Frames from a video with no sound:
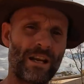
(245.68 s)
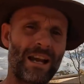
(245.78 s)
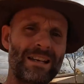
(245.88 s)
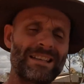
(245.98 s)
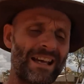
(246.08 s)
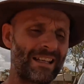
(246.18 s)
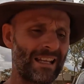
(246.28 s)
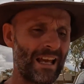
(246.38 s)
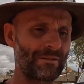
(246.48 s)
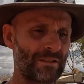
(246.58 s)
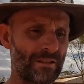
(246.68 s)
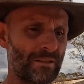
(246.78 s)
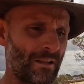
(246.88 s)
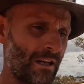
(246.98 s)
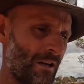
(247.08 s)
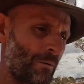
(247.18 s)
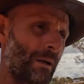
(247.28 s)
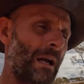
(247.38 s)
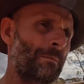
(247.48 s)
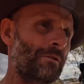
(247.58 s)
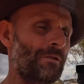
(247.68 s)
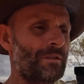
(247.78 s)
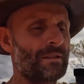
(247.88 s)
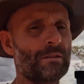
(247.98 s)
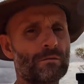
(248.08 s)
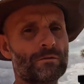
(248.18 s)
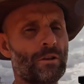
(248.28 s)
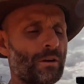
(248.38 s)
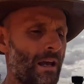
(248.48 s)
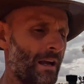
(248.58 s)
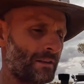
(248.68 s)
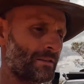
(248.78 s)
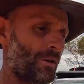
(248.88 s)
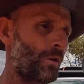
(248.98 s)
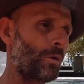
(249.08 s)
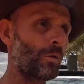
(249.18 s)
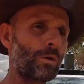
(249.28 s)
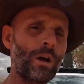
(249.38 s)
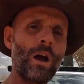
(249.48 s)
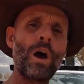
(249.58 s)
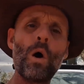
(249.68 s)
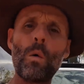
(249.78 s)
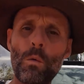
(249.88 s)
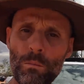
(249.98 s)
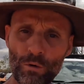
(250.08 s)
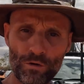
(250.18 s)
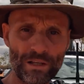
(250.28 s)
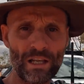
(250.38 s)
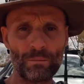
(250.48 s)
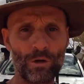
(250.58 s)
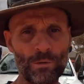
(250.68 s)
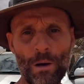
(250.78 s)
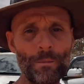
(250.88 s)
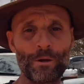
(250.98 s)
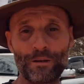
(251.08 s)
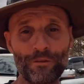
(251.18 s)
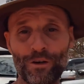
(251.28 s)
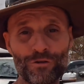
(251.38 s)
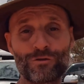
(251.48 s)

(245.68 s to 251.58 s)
k's out of Laverton, we come across this little roadhouse called, we'll put it down the bottom, I'm not even going to